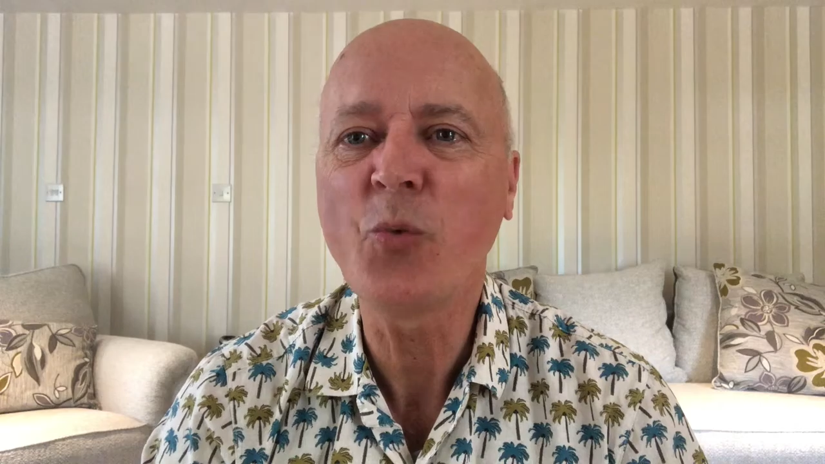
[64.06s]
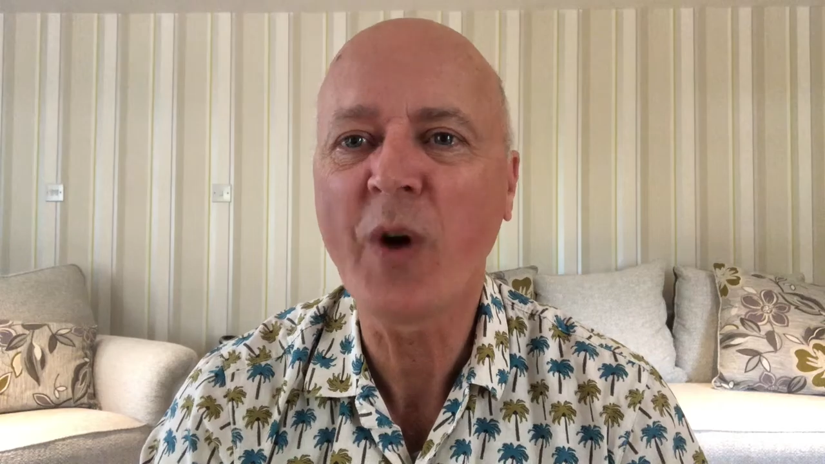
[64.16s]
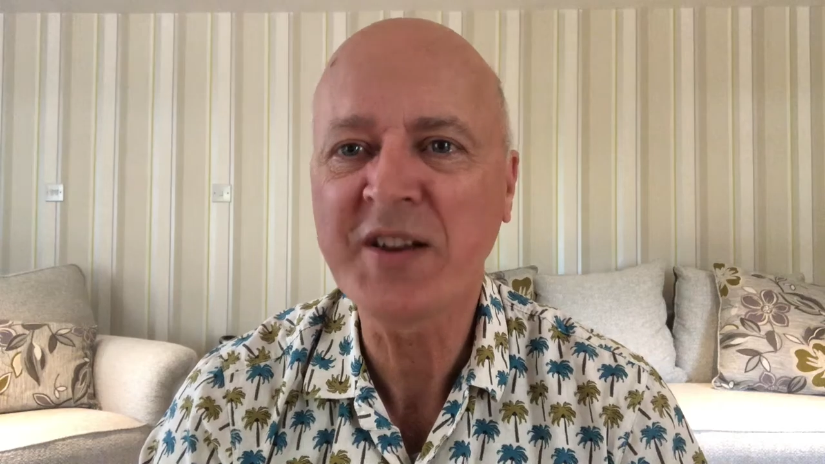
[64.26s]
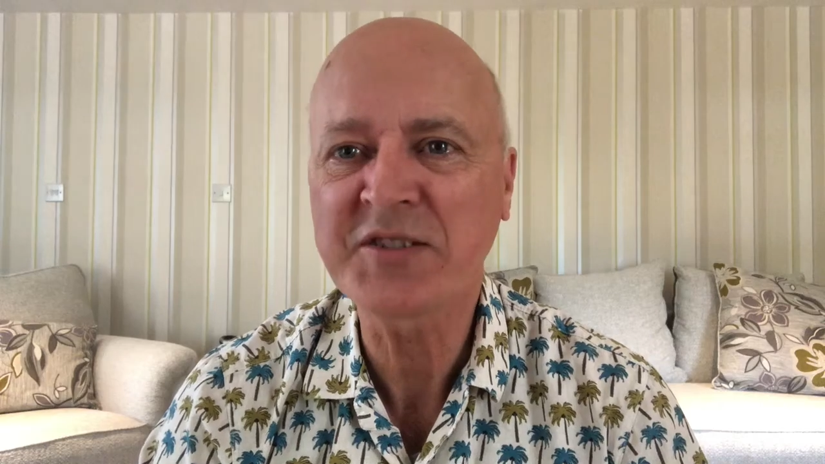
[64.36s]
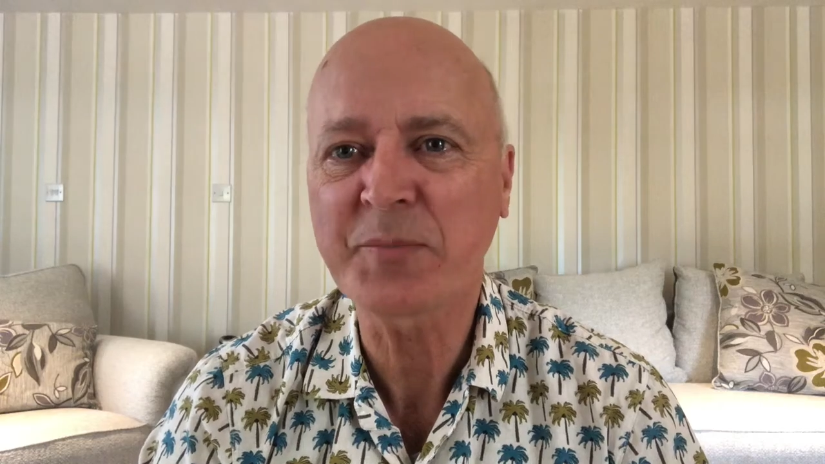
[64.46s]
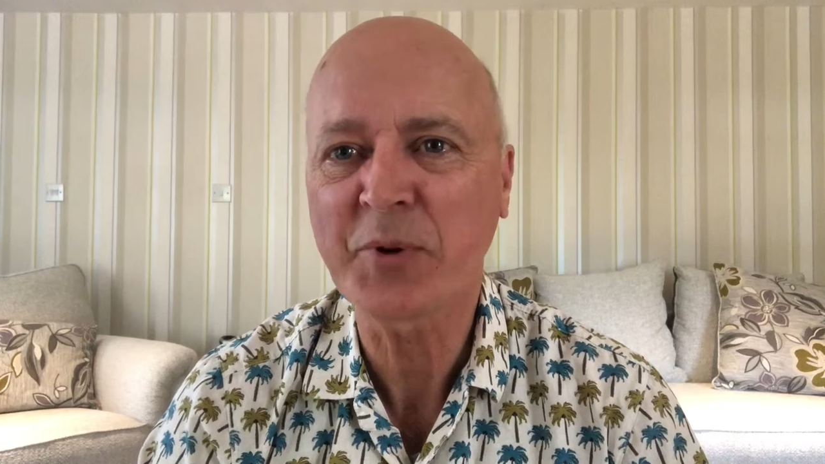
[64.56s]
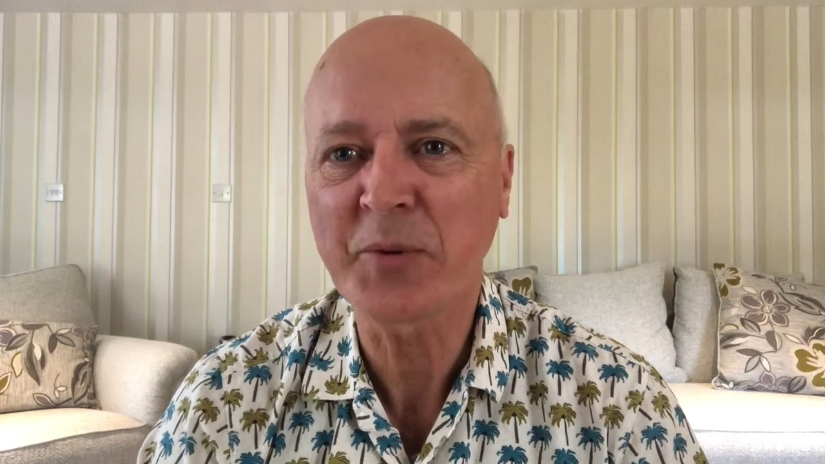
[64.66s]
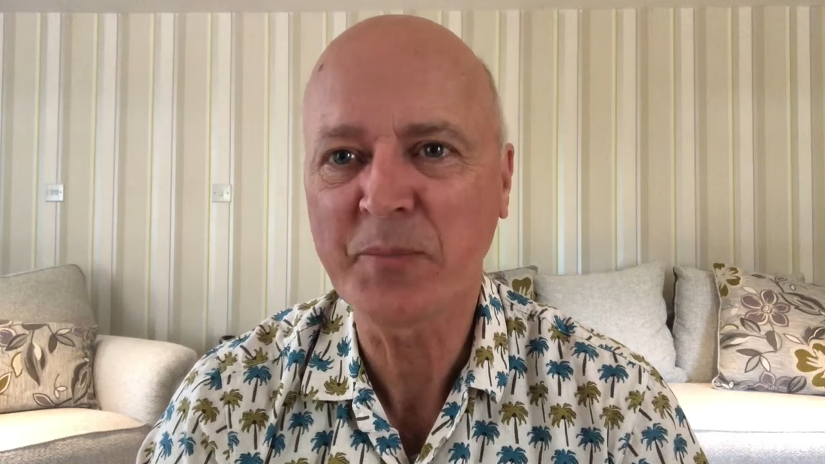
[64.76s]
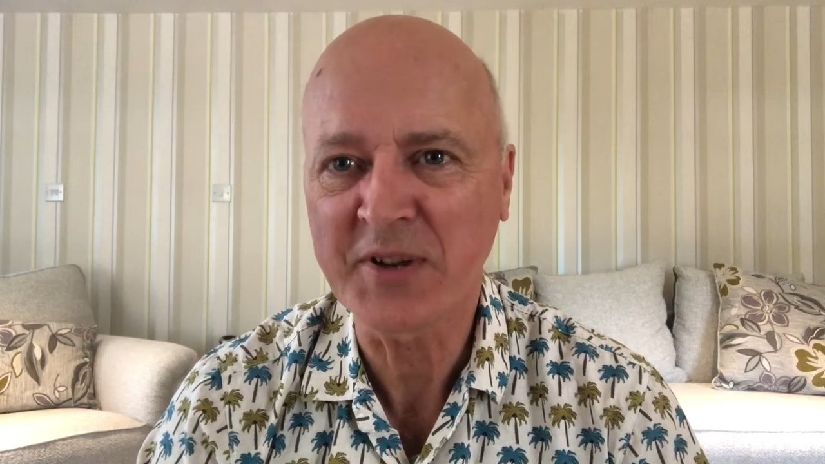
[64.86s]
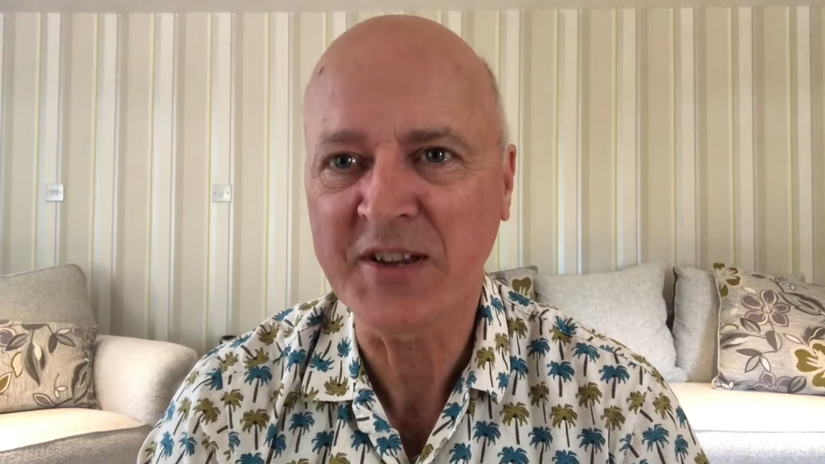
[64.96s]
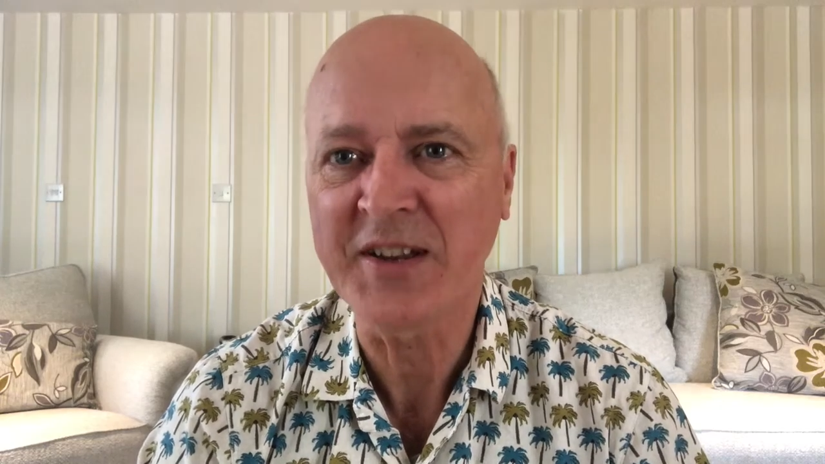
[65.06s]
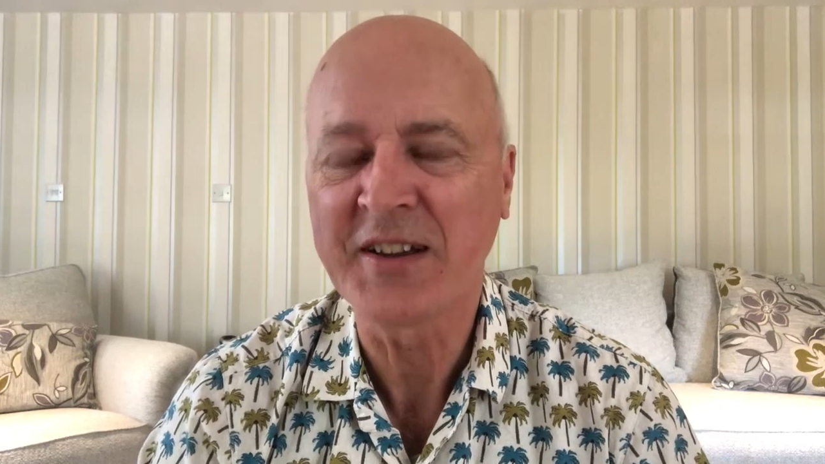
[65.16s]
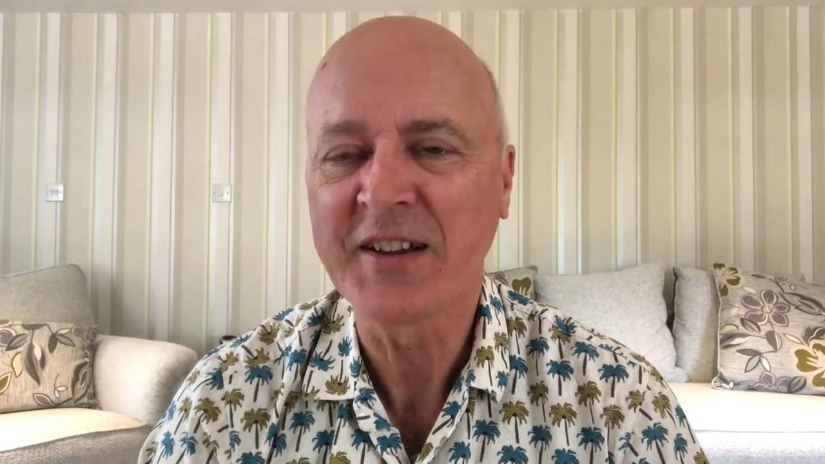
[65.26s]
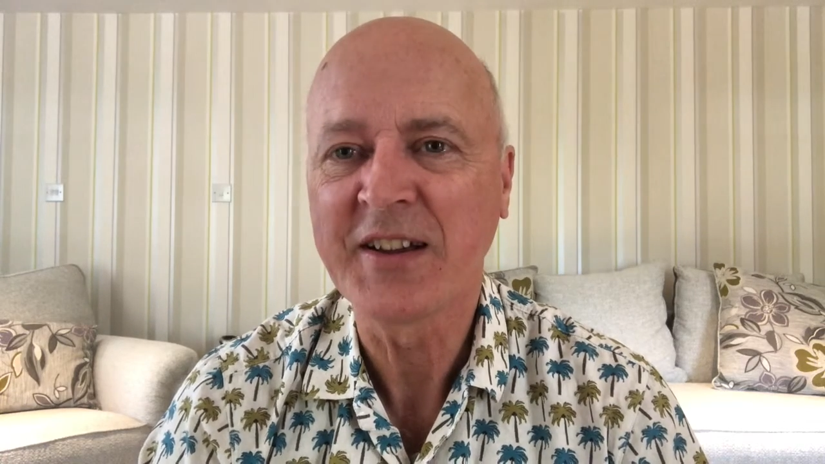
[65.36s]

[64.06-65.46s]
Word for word: you wait upon me